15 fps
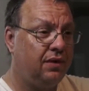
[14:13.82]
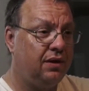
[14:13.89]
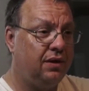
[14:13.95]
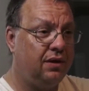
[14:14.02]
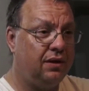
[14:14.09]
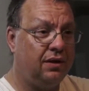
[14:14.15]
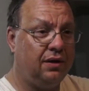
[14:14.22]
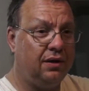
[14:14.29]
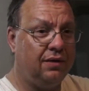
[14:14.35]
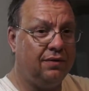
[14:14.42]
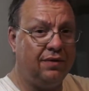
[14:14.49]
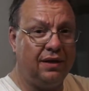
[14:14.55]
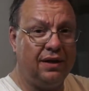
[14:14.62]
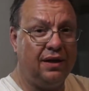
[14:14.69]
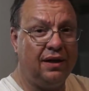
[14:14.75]
and
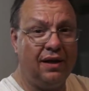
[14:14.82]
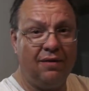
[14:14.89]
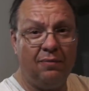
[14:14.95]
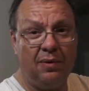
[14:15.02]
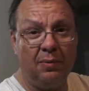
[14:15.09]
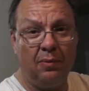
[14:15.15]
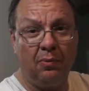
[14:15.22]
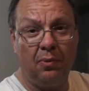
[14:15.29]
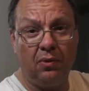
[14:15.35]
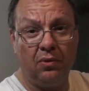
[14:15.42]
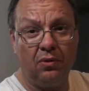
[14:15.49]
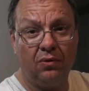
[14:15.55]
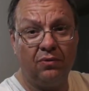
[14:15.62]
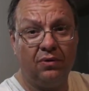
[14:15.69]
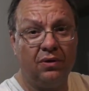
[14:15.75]
if they didn't have people pulled
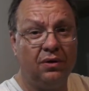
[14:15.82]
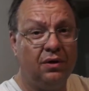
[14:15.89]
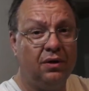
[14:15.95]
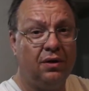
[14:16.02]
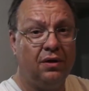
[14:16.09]
over,